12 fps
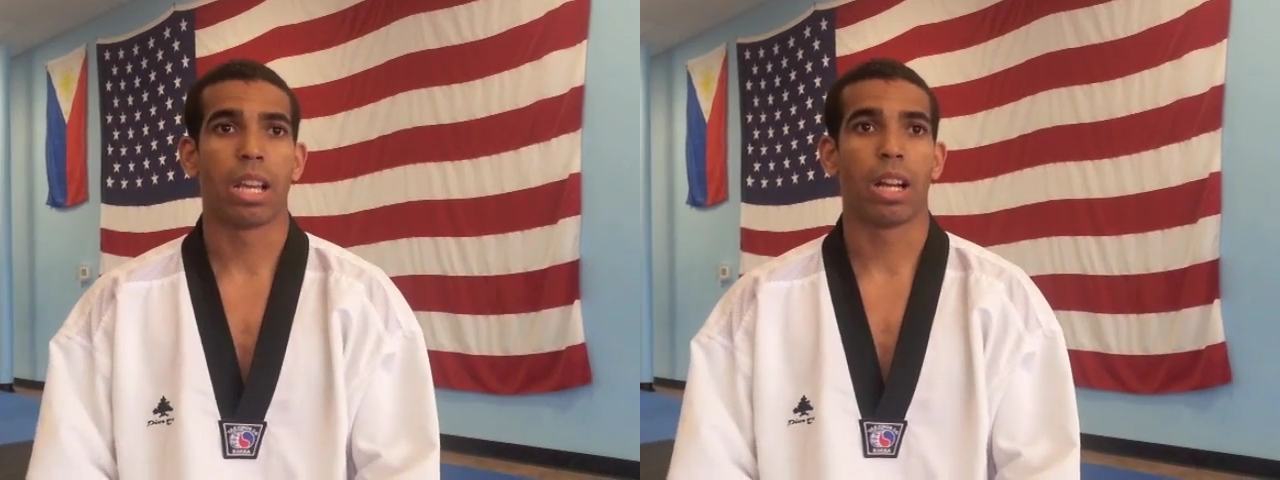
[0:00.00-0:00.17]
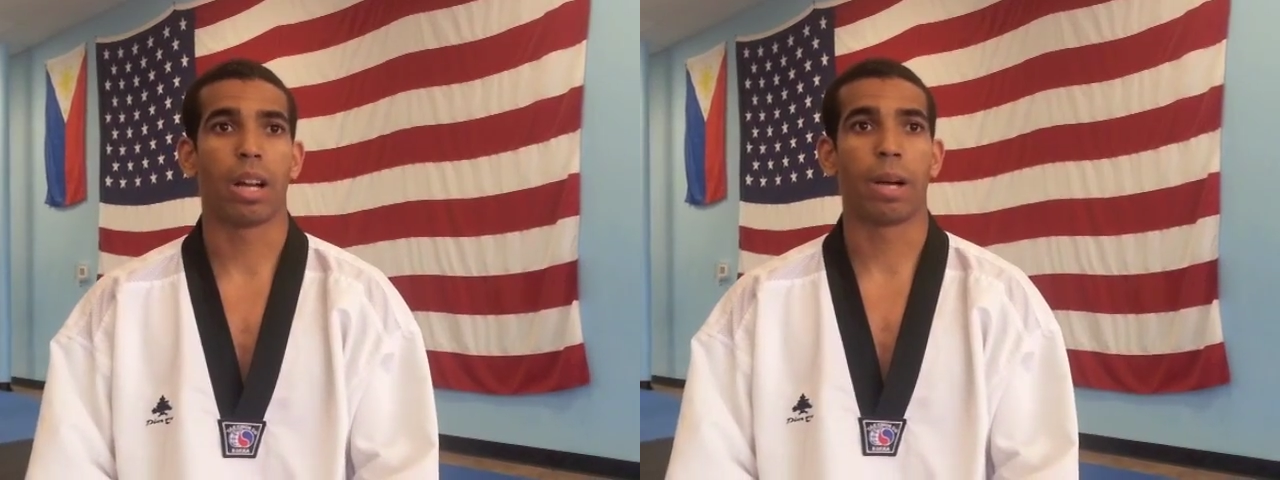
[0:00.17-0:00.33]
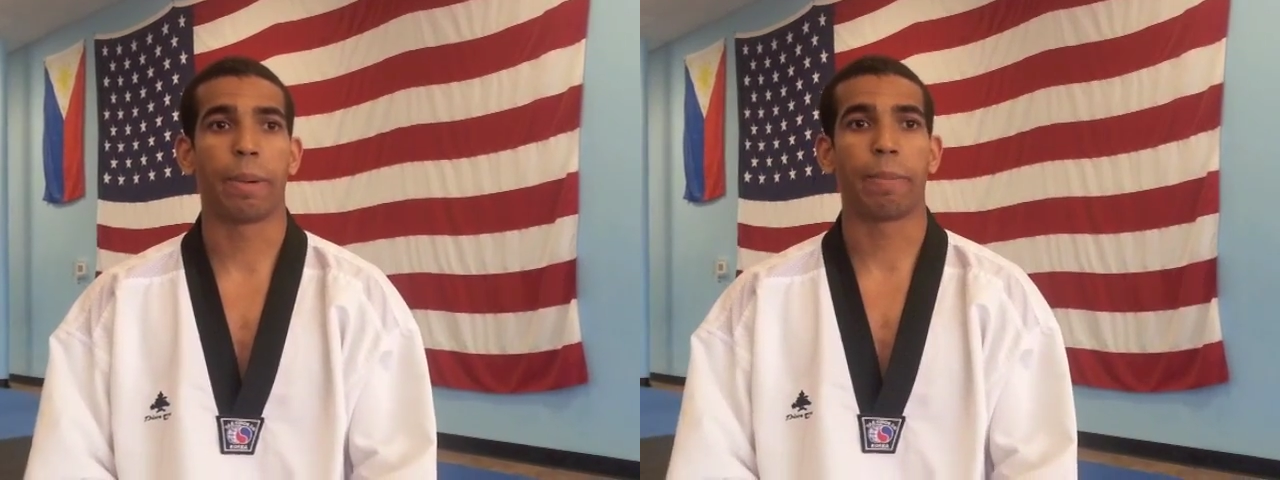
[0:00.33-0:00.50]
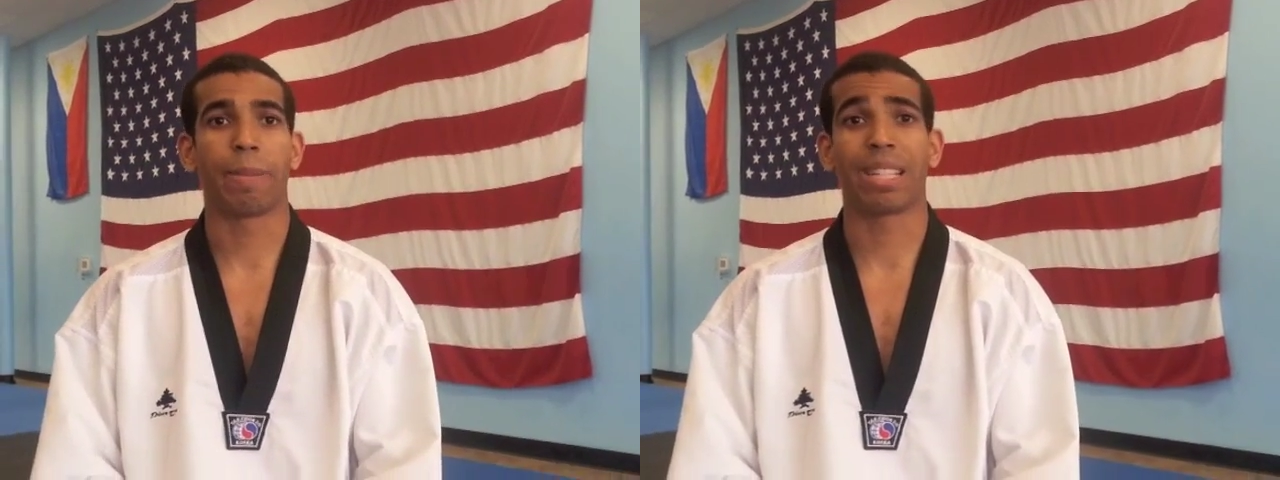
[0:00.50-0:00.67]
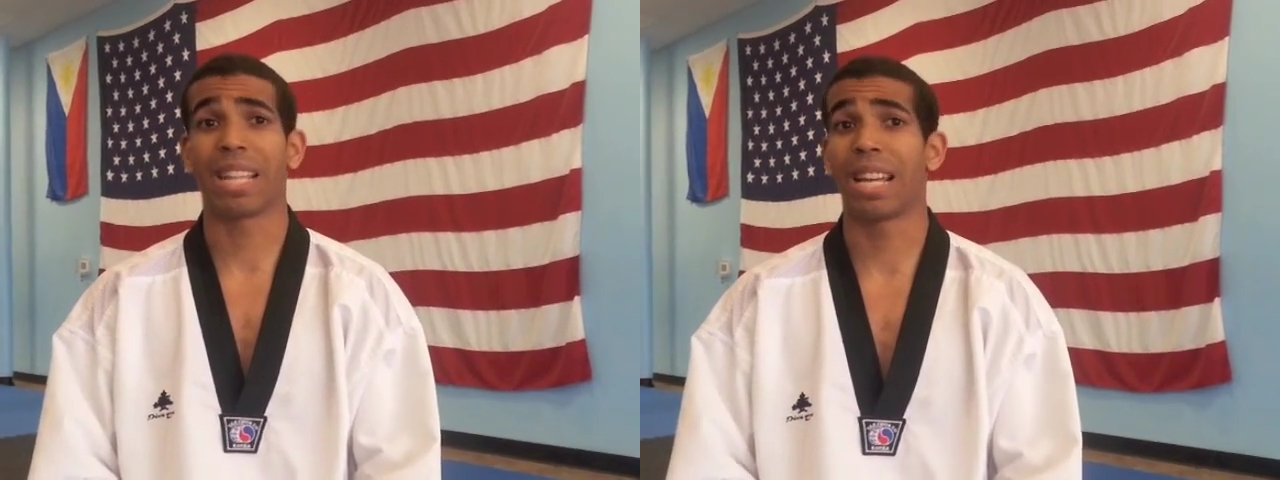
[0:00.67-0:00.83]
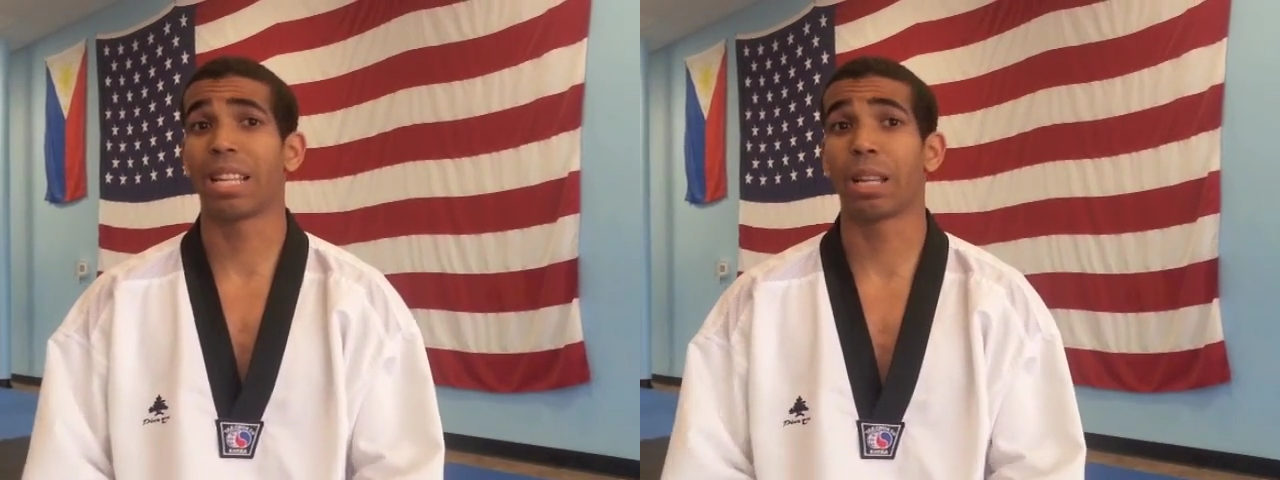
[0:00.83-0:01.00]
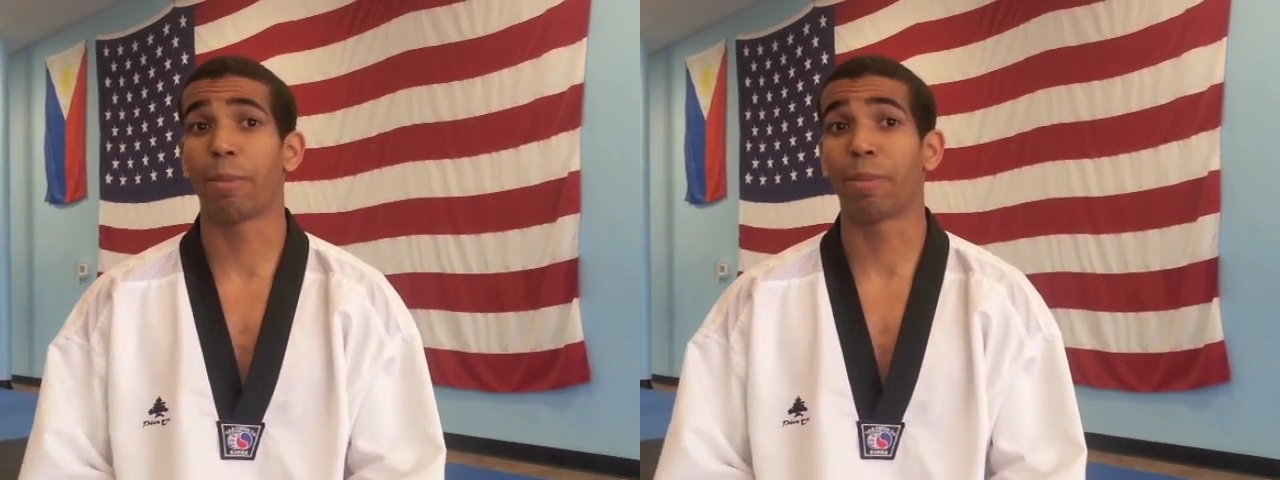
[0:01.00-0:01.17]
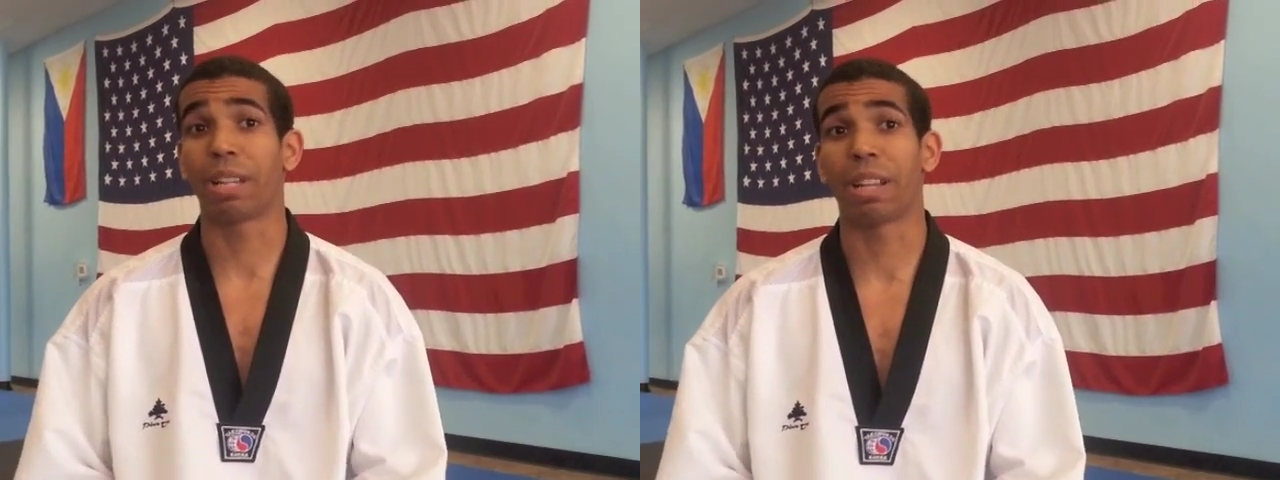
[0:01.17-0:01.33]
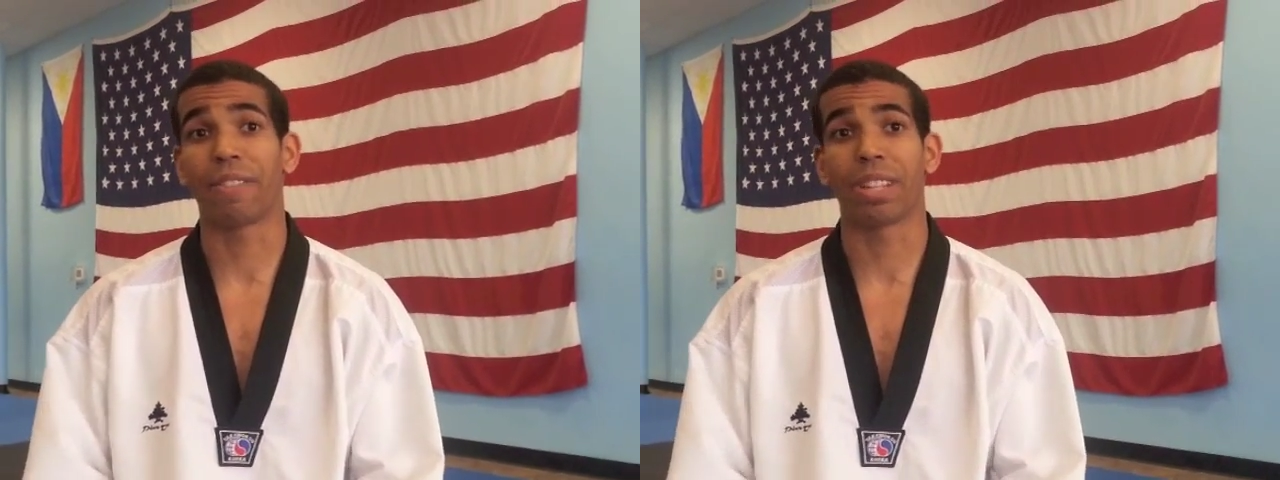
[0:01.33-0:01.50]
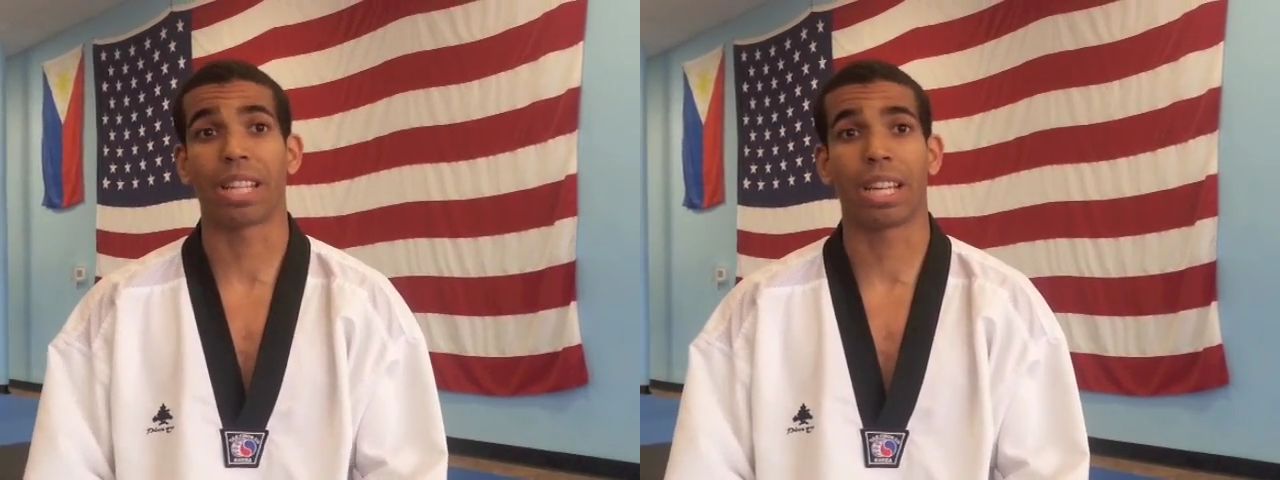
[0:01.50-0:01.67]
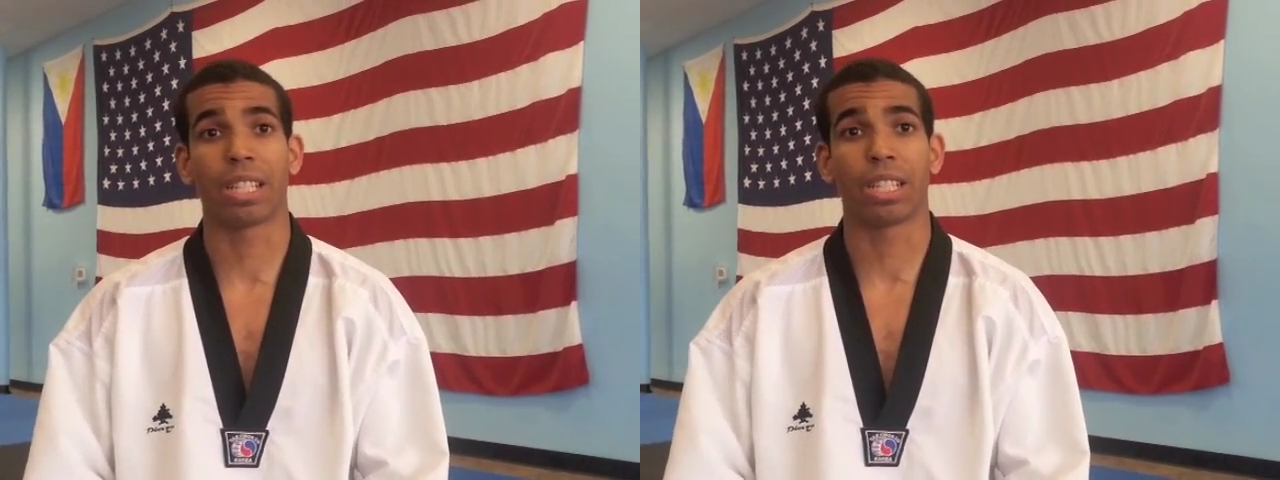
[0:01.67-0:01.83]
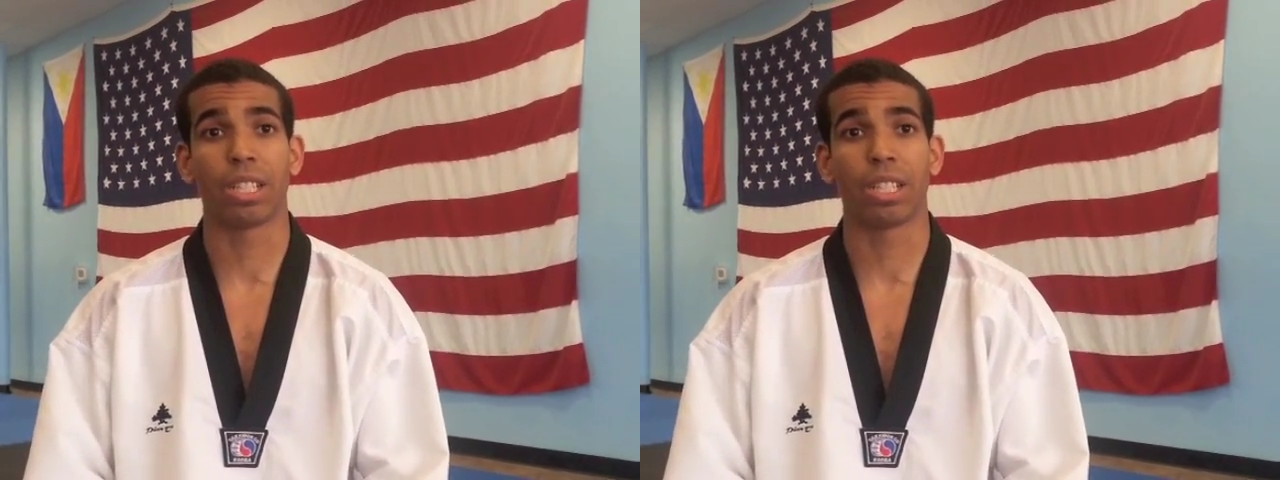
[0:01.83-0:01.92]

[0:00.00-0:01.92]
My dad didn't believe in that.